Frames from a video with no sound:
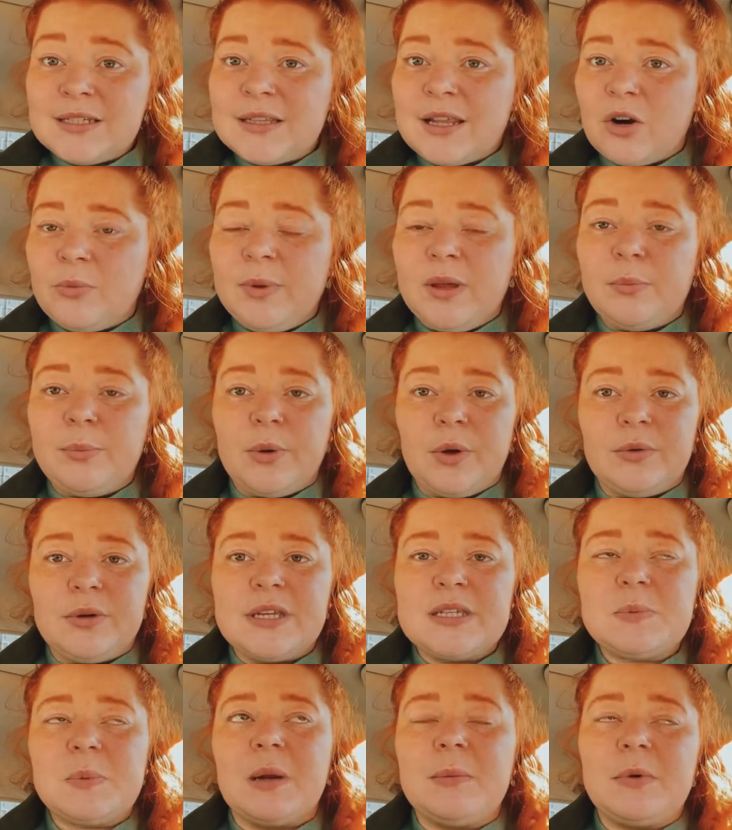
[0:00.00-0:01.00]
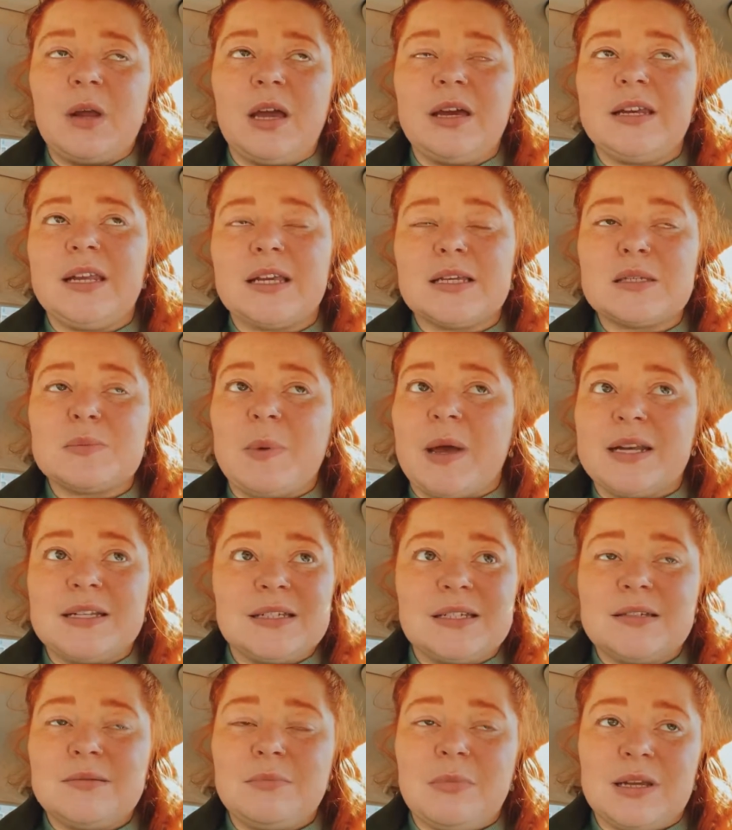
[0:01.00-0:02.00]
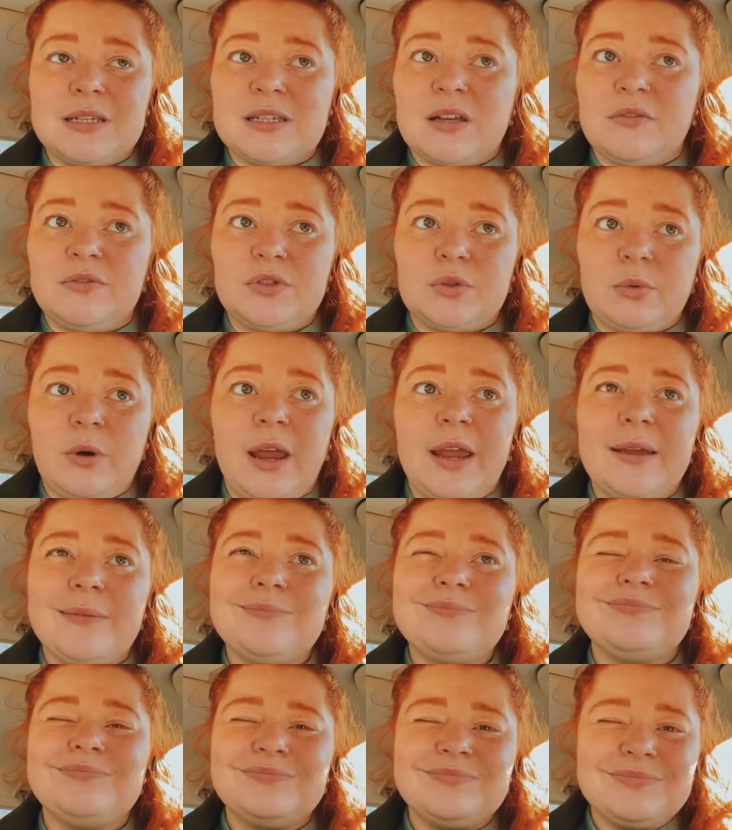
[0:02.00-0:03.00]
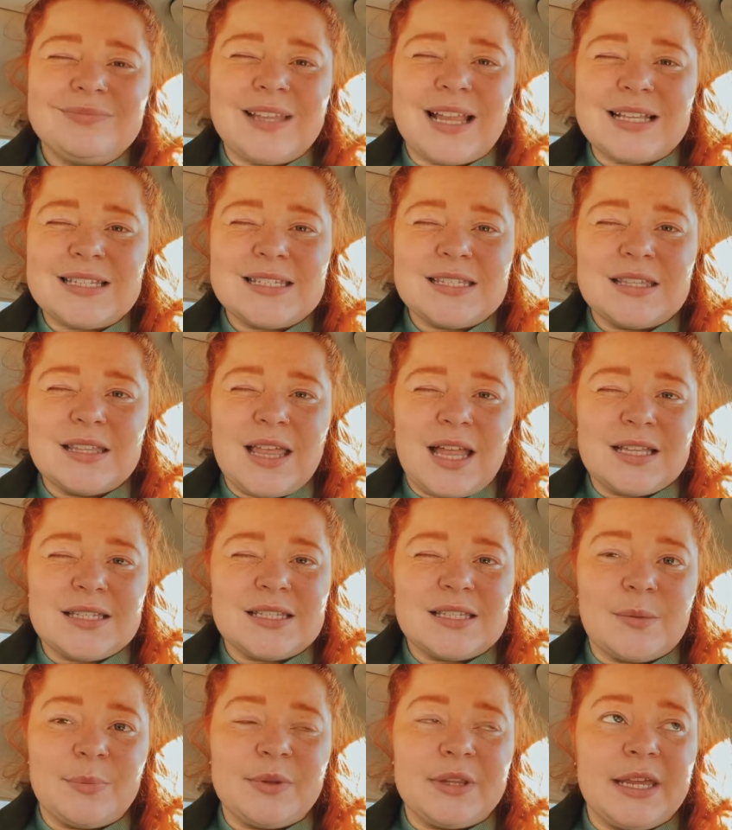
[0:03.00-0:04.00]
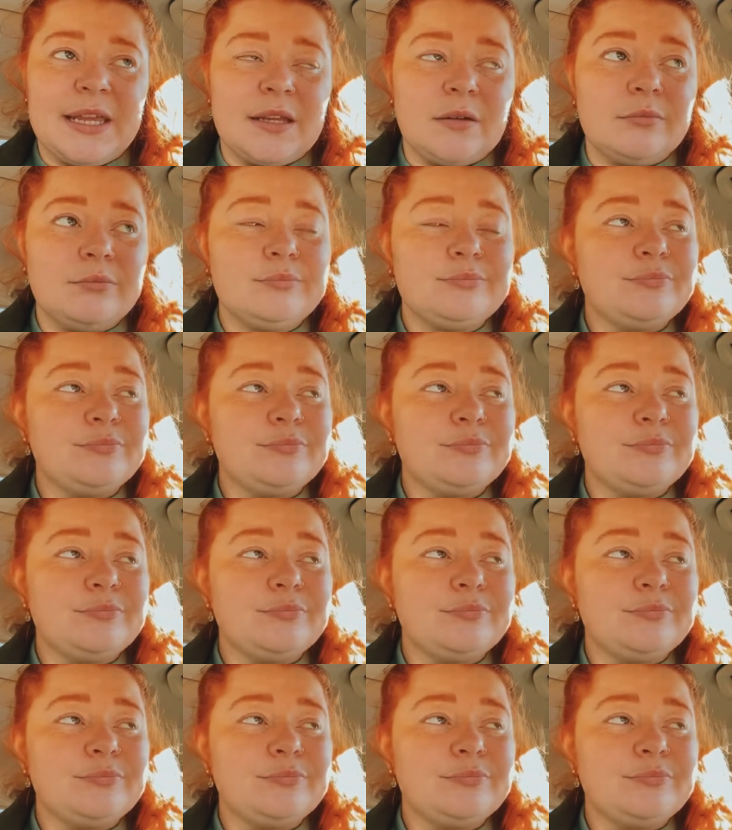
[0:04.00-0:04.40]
that'll be a bonus, but I'm not going to expect myself to write. That's the plan.